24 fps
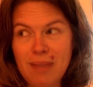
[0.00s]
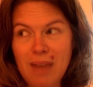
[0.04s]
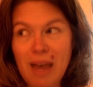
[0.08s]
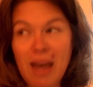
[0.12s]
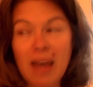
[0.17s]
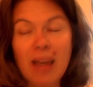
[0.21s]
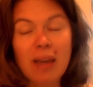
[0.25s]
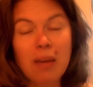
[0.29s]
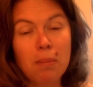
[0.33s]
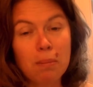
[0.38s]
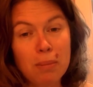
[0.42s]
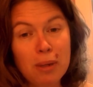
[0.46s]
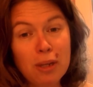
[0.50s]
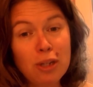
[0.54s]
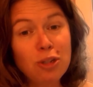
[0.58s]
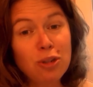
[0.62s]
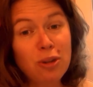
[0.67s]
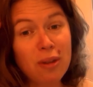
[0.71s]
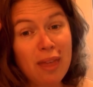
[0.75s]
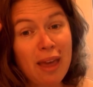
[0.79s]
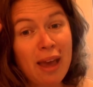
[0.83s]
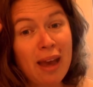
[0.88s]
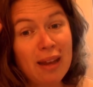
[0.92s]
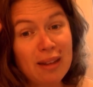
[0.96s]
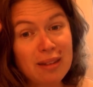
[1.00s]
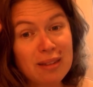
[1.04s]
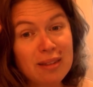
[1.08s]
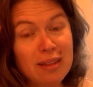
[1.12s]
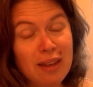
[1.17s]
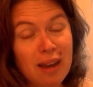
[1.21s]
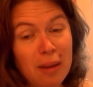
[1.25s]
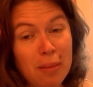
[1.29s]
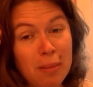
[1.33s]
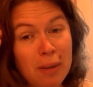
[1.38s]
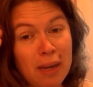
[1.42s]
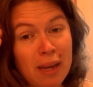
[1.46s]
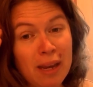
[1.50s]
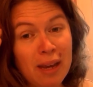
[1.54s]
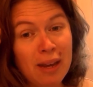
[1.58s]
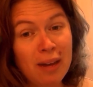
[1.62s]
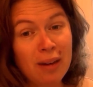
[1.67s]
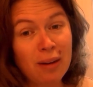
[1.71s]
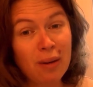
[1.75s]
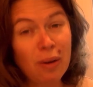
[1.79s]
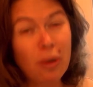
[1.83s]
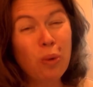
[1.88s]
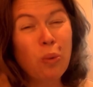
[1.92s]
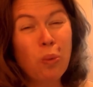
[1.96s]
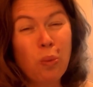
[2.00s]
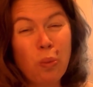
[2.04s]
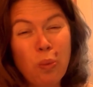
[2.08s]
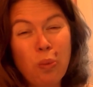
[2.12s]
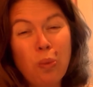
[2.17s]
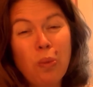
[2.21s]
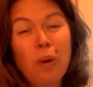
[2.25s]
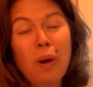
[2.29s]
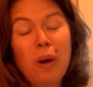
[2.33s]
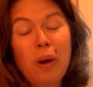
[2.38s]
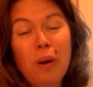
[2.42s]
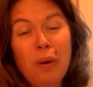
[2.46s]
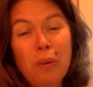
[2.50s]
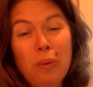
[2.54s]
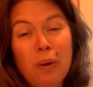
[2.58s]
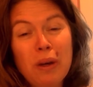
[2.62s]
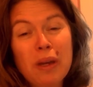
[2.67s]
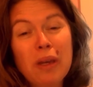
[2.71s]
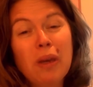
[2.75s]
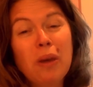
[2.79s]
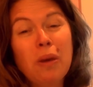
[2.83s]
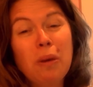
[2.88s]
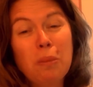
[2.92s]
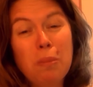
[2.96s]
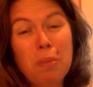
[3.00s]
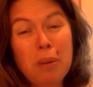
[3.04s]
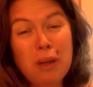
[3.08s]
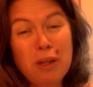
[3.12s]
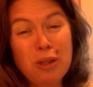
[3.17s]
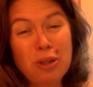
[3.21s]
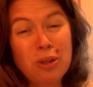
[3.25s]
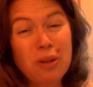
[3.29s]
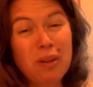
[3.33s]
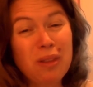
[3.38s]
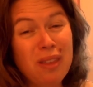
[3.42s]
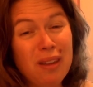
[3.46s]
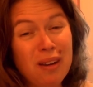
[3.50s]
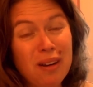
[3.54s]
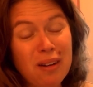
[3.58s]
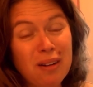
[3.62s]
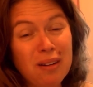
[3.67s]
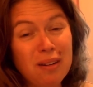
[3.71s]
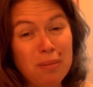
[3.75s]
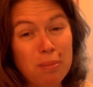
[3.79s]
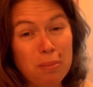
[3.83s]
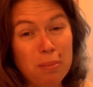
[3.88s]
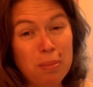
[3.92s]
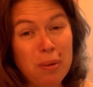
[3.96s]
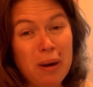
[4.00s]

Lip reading: I can picture that inside my head. What can you picture they're